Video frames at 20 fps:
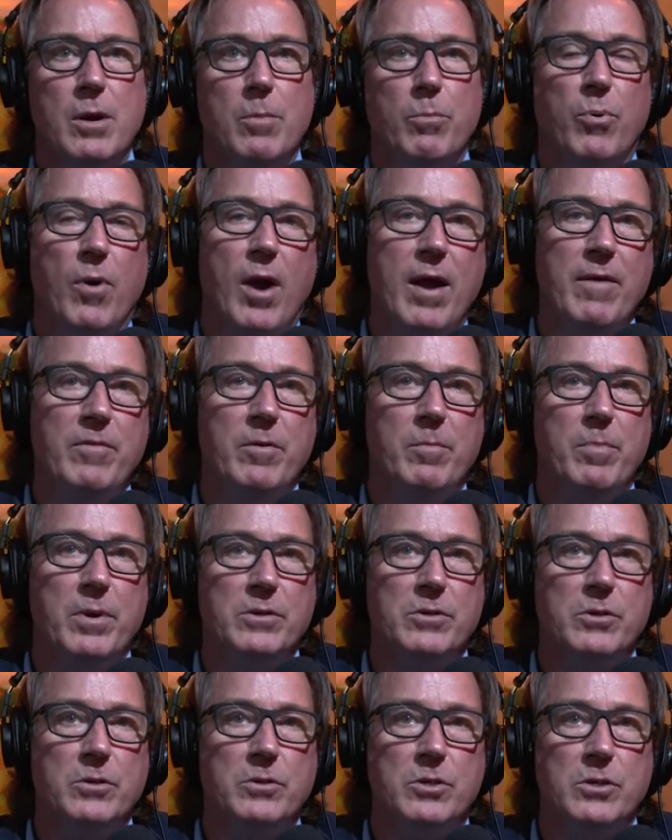private
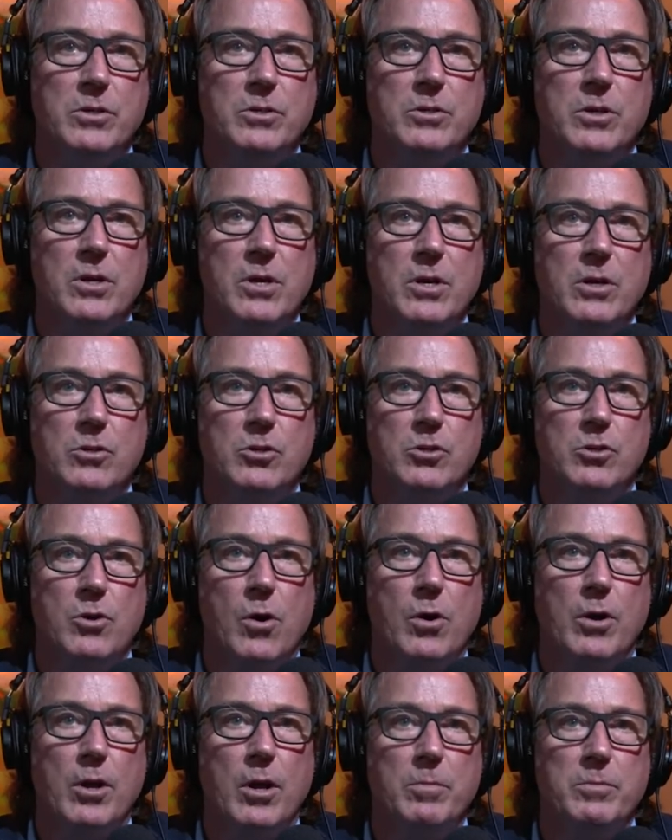businesses,
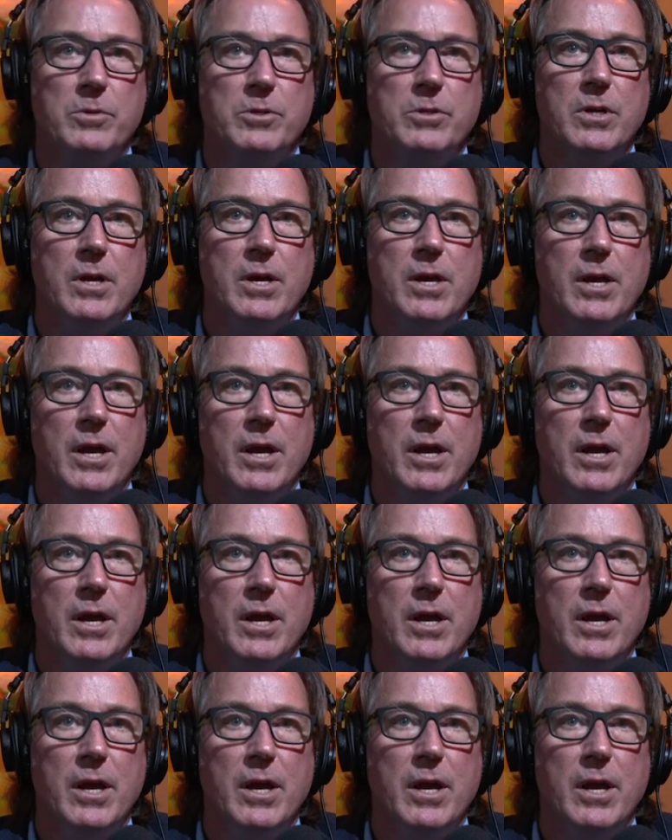startups,